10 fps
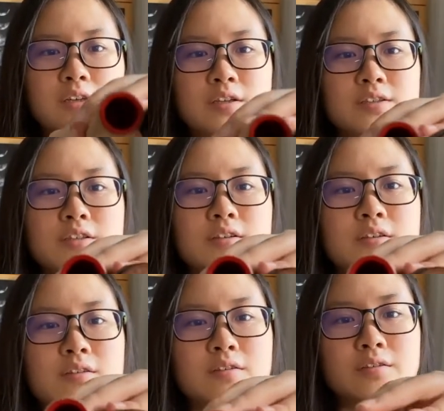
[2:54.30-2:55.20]
See,
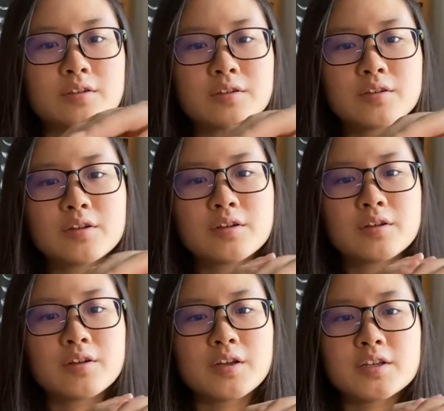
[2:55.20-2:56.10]
their
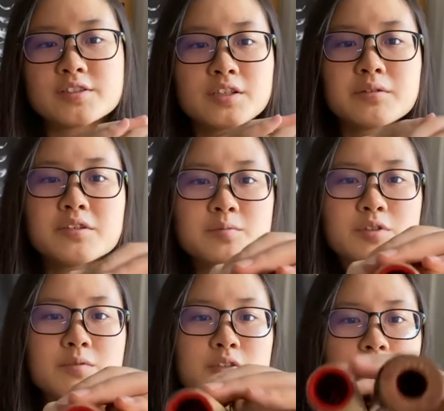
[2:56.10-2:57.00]
interior is
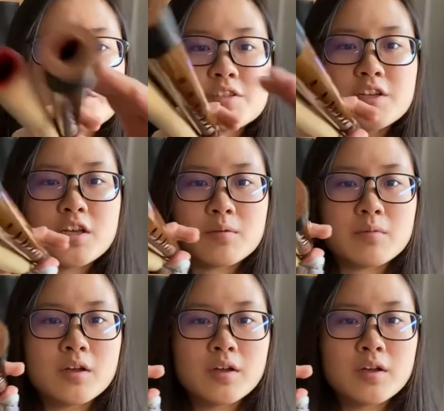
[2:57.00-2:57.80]
pretty much the same.